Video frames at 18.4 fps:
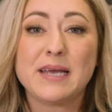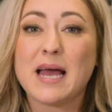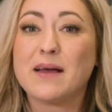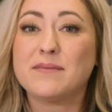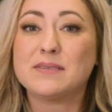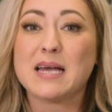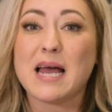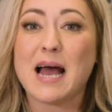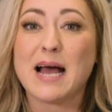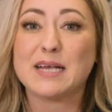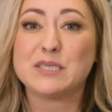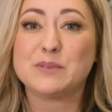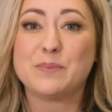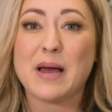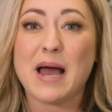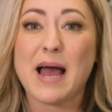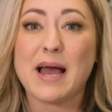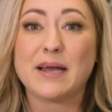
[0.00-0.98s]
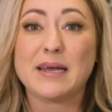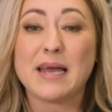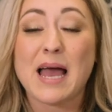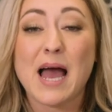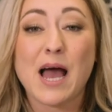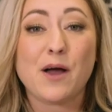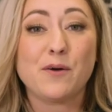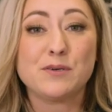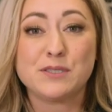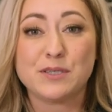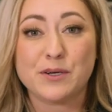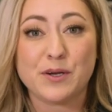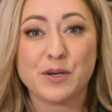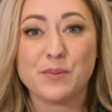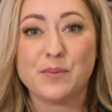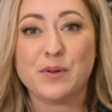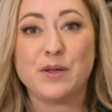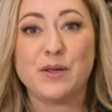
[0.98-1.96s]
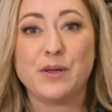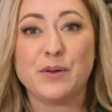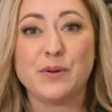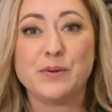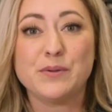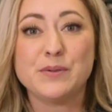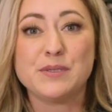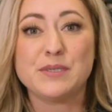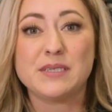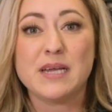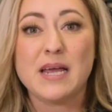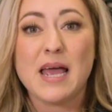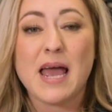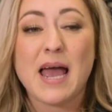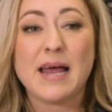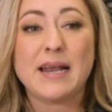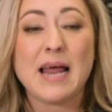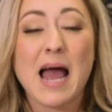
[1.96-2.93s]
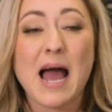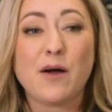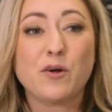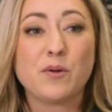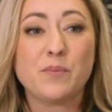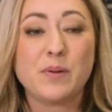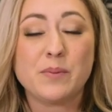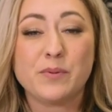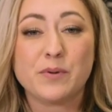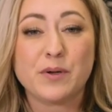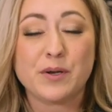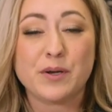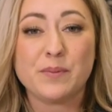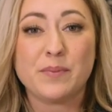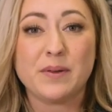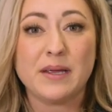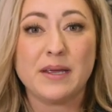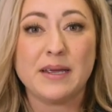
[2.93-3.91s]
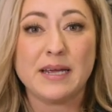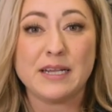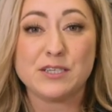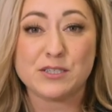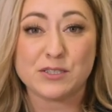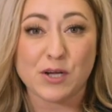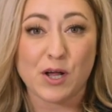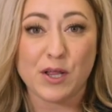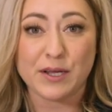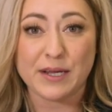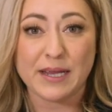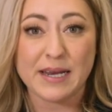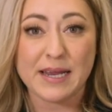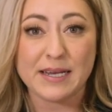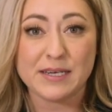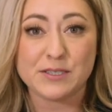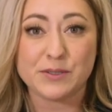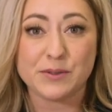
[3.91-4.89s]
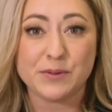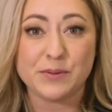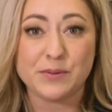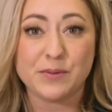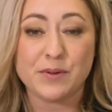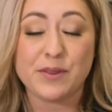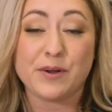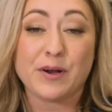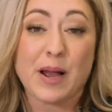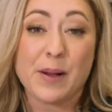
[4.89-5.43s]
have to ask back, how is it gonna be used? And how are people gonna be installing it into their